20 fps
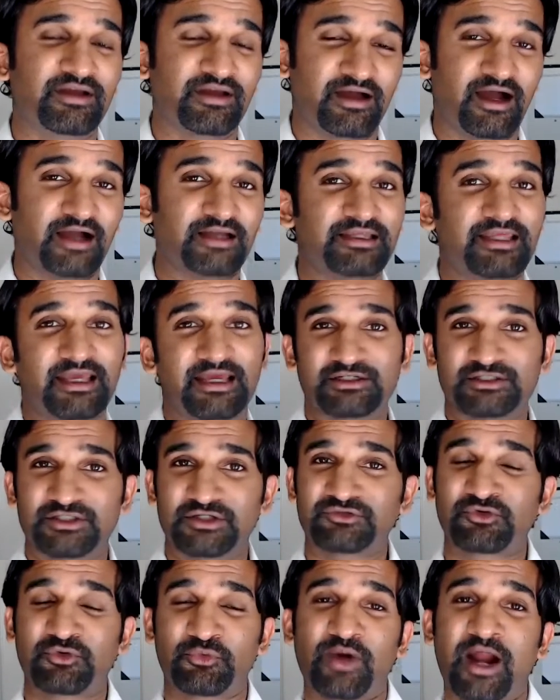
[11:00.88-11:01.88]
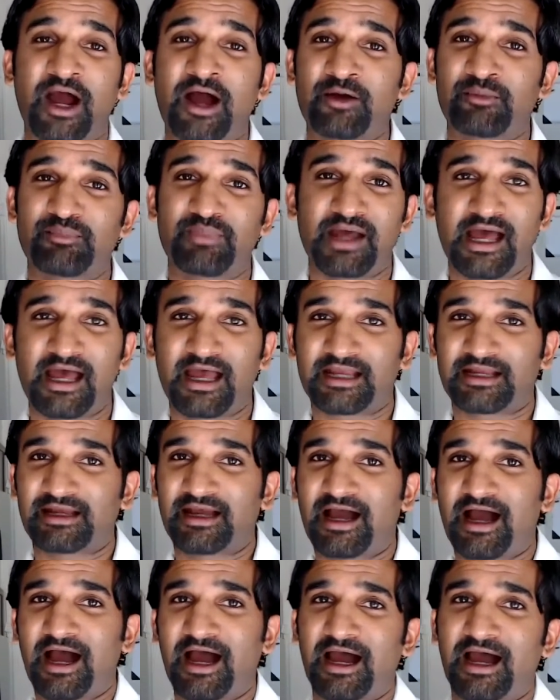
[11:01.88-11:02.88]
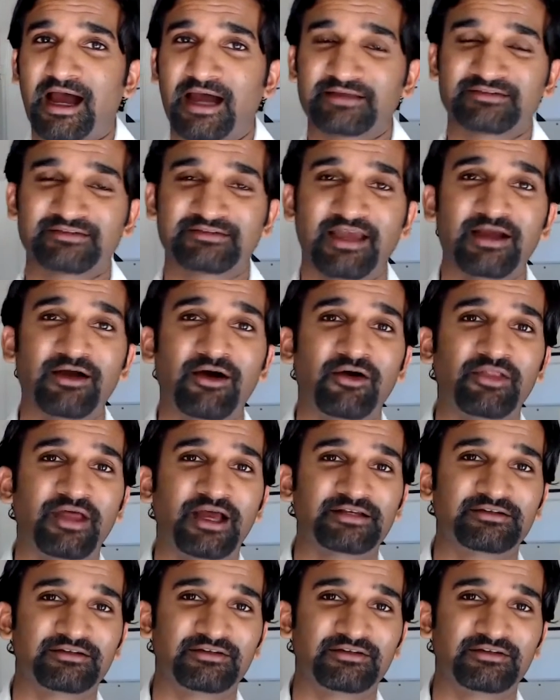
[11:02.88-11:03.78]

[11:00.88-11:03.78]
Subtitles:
again, just to round back, I say all that